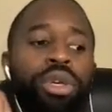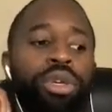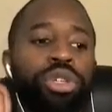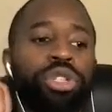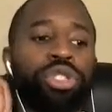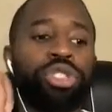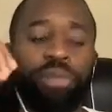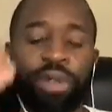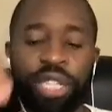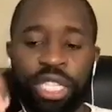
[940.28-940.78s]

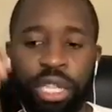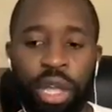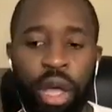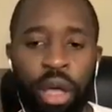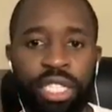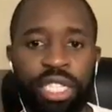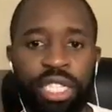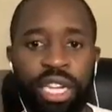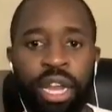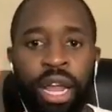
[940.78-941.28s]
So I
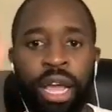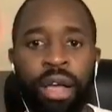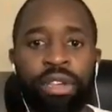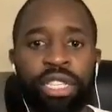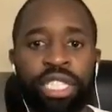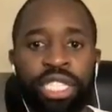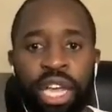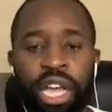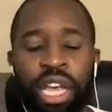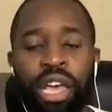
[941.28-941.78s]
started and I got
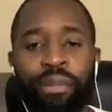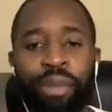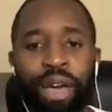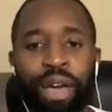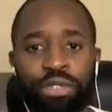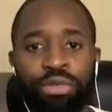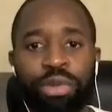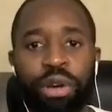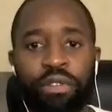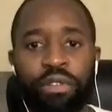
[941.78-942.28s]
stuck at
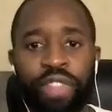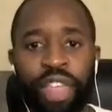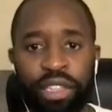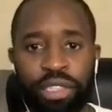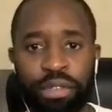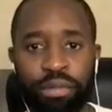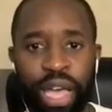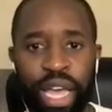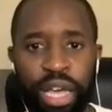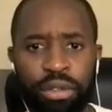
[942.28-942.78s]
about
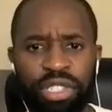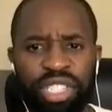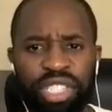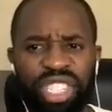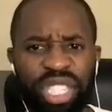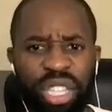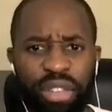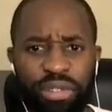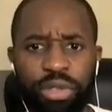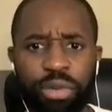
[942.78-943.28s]
£12,000,
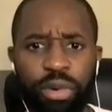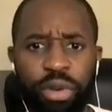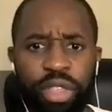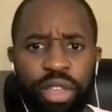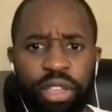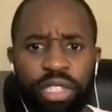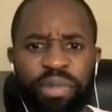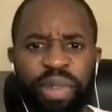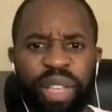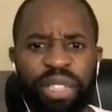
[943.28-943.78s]
just over
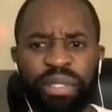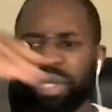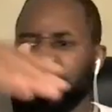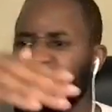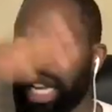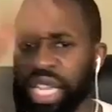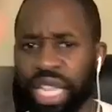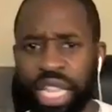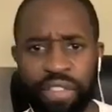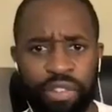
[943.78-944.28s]
£12,000. I was
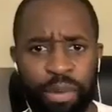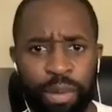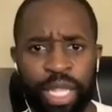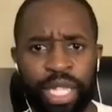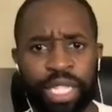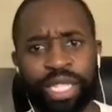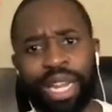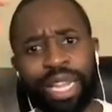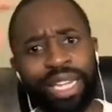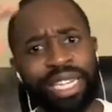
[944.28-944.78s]
stuck there for
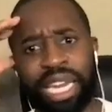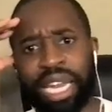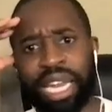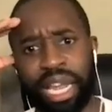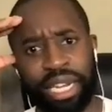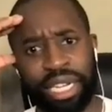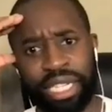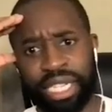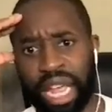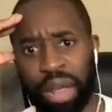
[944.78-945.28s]
months and I didn't
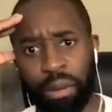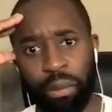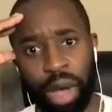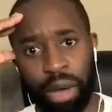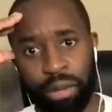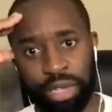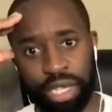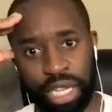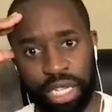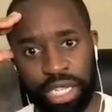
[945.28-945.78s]
understand why
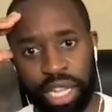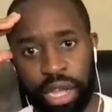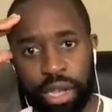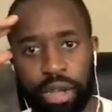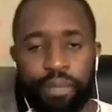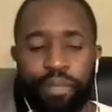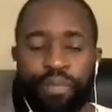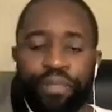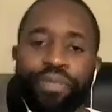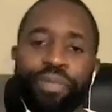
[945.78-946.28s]
was I stuck.
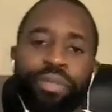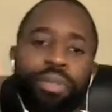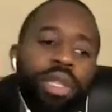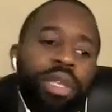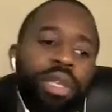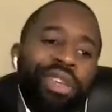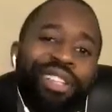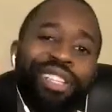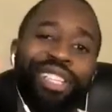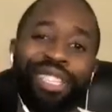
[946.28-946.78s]

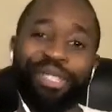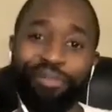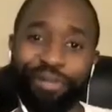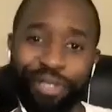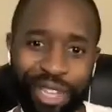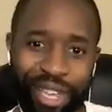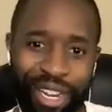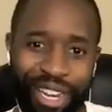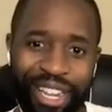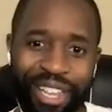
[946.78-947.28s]
Did some
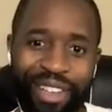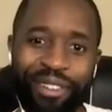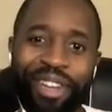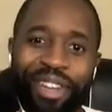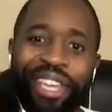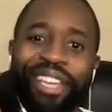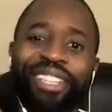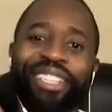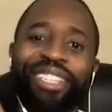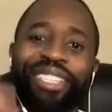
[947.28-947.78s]
journaling on
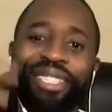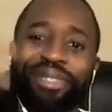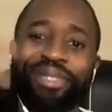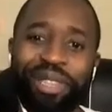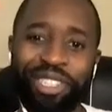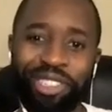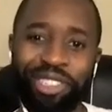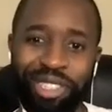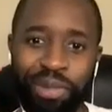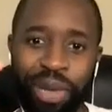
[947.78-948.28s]
it, did some
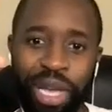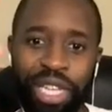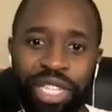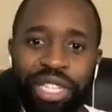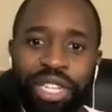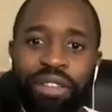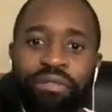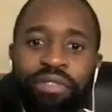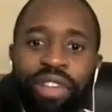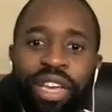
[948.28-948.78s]

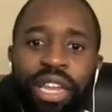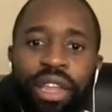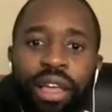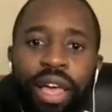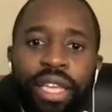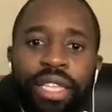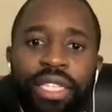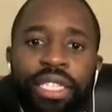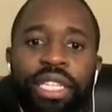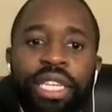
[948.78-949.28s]
introspection and
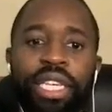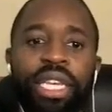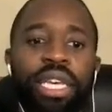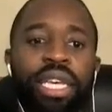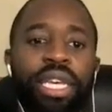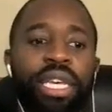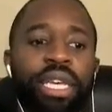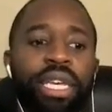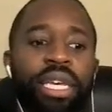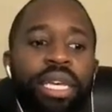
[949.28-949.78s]
realized
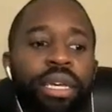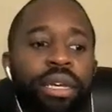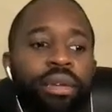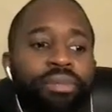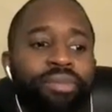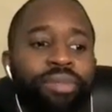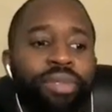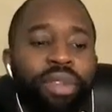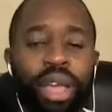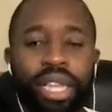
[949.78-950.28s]

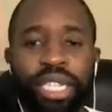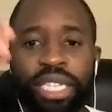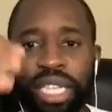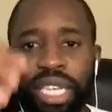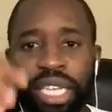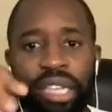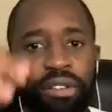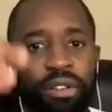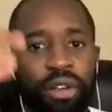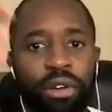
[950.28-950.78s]

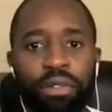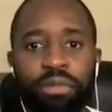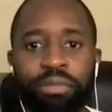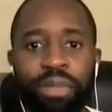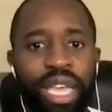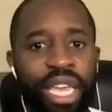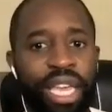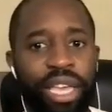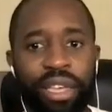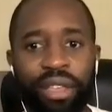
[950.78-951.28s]
19 year old
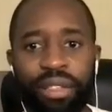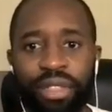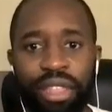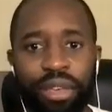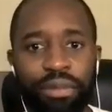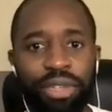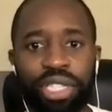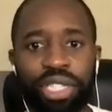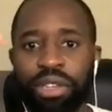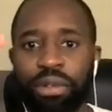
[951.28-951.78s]
me that
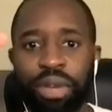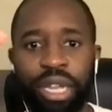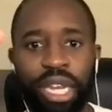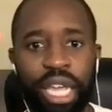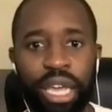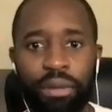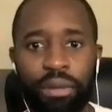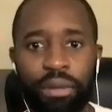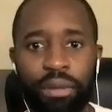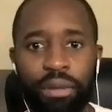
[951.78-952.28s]
was doing
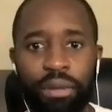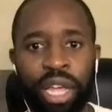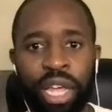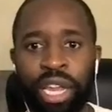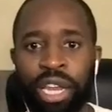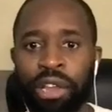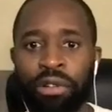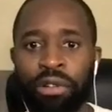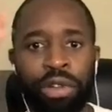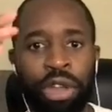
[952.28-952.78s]
it was like a
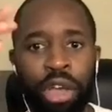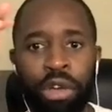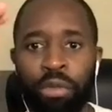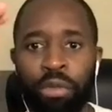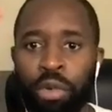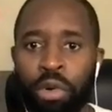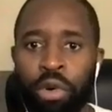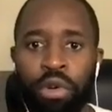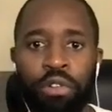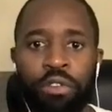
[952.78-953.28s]
little lone
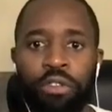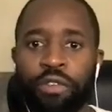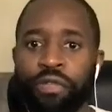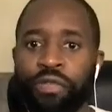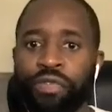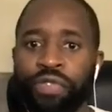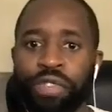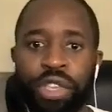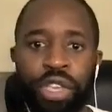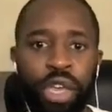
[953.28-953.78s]
wolf,
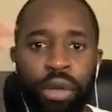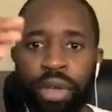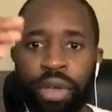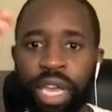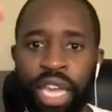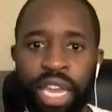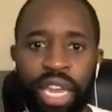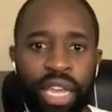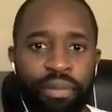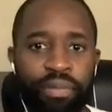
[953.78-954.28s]
go
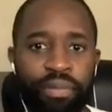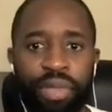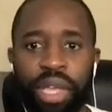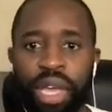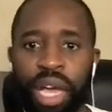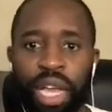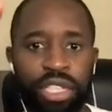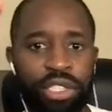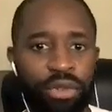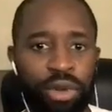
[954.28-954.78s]
get it,
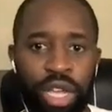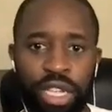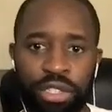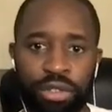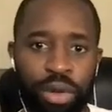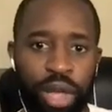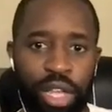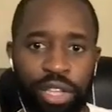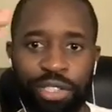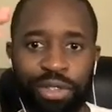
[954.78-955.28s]
hustle,
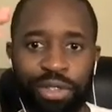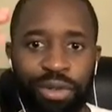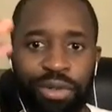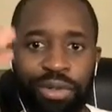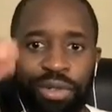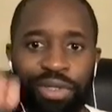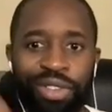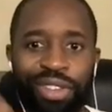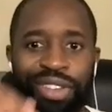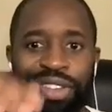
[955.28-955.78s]
hustle, hustle.